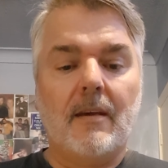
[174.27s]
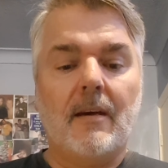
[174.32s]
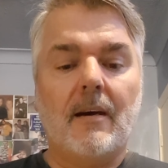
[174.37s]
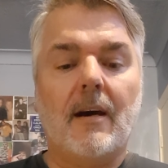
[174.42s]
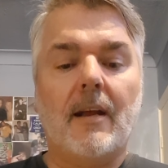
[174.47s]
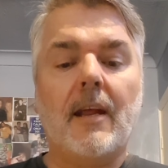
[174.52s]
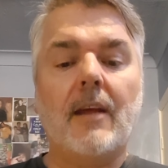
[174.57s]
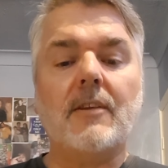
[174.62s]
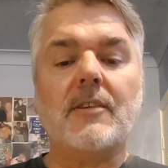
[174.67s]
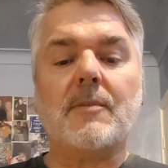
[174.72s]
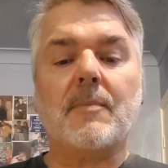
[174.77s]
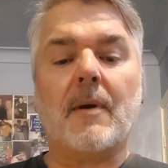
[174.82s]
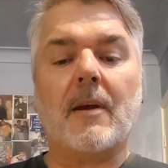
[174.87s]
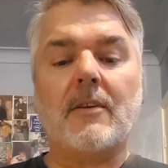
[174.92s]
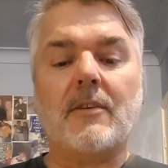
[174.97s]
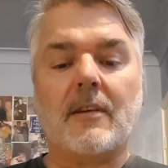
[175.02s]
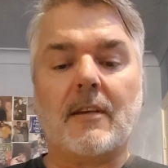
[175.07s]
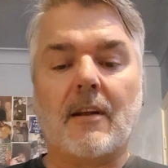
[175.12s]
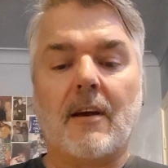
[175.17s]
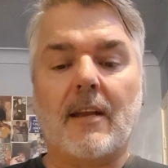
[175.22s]
"I don't
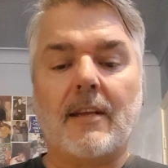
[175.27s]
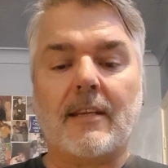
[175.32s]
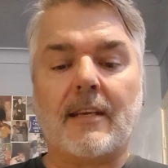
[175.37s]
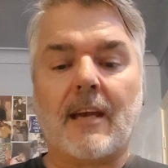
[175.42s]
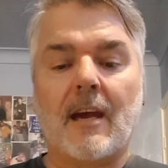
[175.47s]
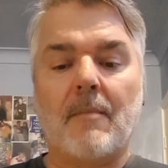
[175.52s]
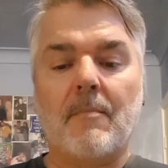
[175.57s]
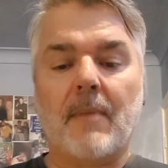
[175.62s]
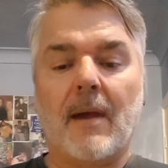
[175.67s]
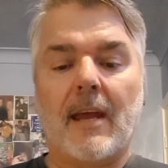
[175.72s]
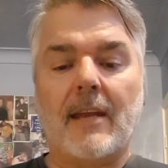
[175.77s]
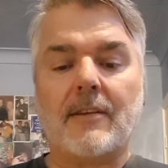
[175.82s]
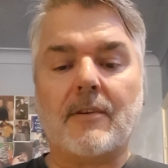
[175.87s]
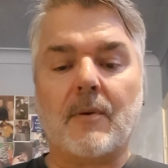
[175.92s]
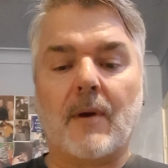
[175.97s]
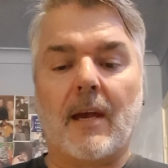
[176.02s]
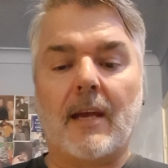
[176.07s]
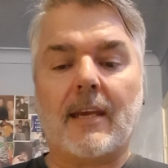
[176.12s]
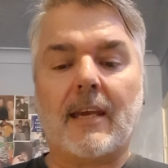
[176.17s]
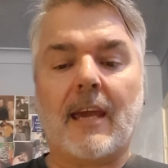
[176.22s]
suppose you'd like to come back
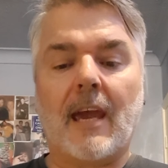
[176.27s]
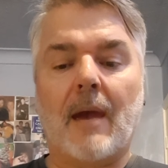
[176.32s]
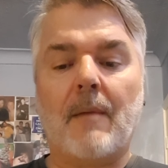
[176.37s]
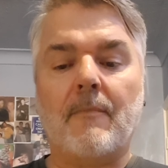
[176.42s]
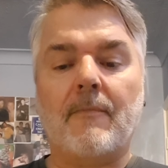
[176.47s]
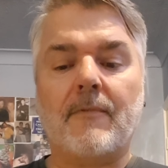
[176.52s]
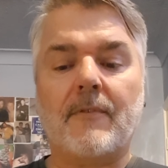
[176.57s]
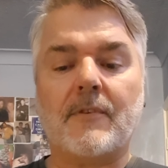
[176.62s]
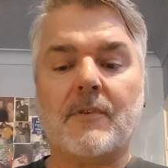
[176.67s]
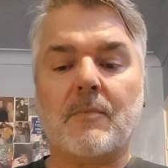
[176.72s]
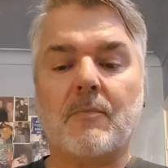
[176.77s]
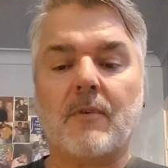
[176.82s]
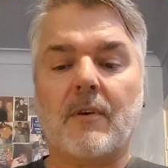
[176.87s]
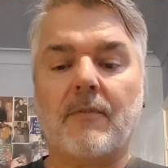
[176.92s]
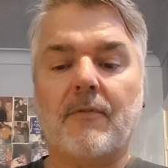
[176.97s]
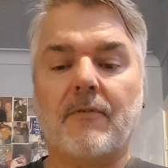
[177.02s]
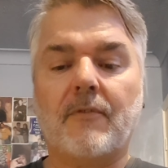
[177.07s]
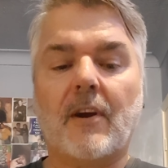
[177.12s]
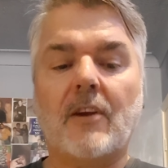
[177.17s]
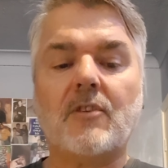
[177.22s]
to our camp for some
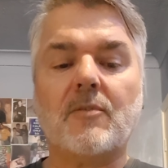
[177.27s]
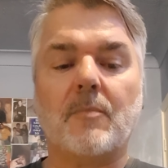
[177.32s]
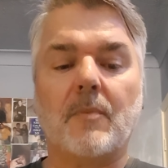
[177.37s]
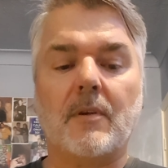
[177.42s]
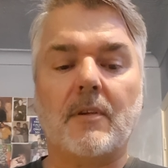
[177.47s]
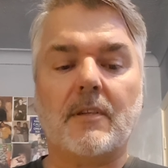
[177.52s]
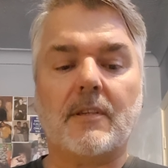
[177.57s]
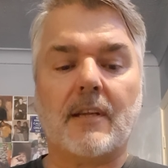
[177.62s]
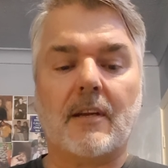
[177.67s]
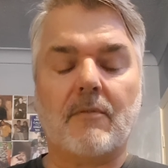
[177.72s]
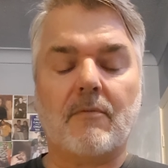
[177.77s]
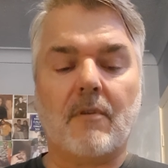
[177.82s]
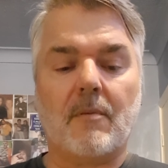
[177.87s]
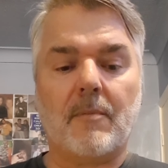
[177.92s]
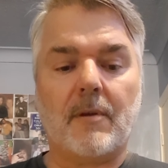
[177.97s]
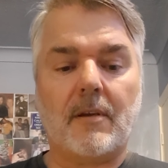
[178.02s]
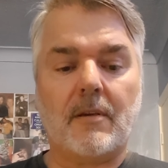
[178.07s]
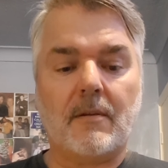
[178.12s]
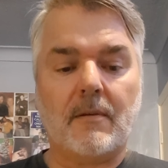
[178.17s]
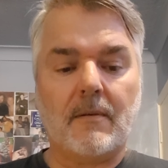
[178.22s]
refreshment," said
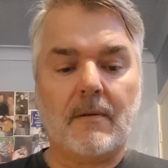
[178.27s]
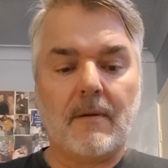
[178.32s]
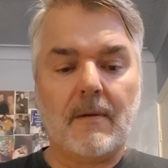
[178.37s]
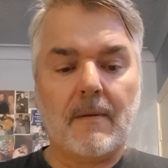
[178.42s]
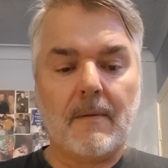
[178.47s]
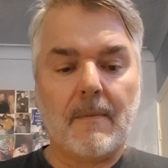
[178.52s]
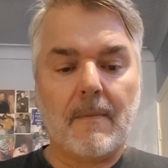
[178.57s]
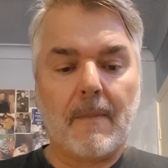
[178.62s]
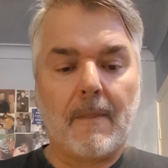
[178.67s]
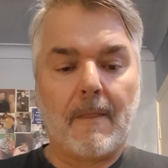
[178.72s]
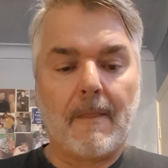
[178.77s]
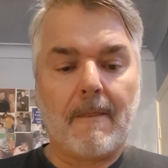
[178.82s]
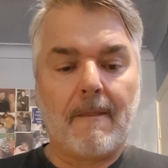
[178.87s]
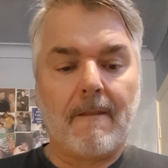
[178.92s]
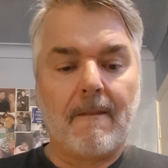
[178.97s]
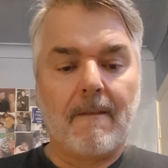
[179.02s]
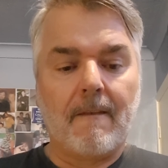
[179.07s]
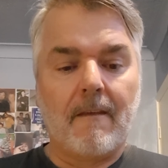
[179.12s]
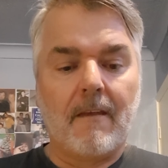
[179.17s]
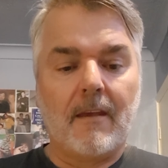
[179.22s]
Robin.
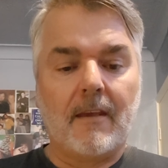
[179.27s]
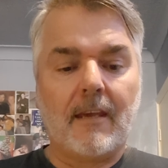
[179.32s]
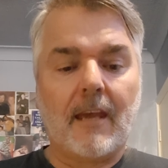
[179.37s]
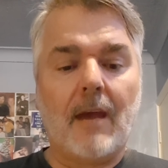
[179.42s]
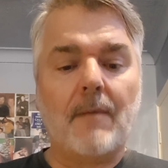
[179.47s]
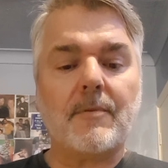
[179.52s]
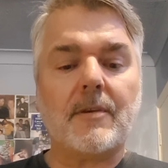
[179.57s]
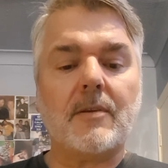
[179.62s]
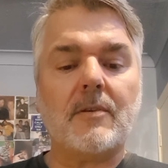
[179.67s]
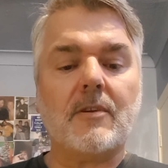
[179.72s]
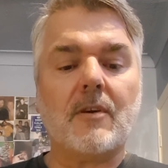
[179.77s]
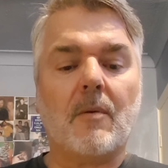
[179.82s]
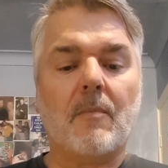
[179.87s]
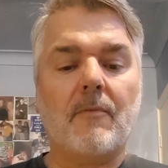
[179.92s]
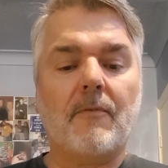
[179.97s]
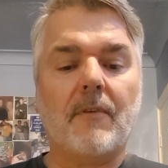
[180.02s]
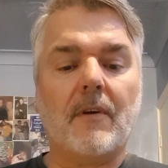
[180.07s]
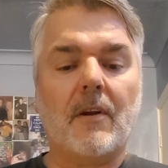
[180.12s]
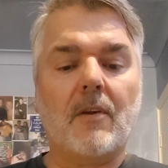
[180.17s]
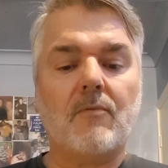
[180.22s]
Captain Tom
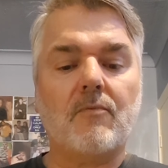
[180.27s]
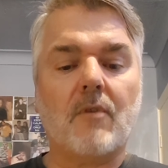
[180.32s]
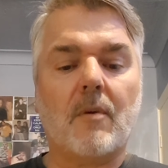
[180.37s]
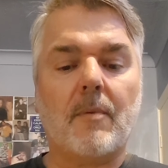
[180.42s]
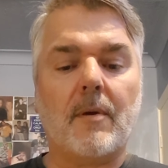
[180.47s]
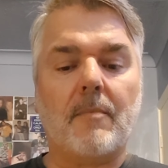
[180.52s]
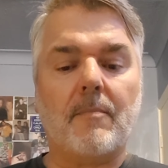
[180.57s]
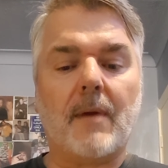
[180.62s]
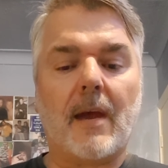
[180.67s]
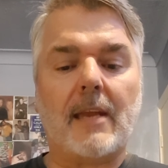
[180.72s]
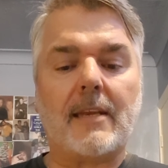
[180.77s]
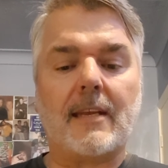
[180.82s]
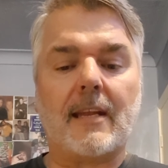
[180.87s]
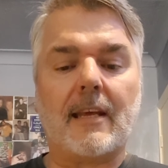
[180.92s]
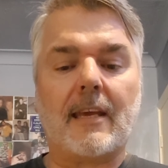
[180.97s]
followed Robin back to the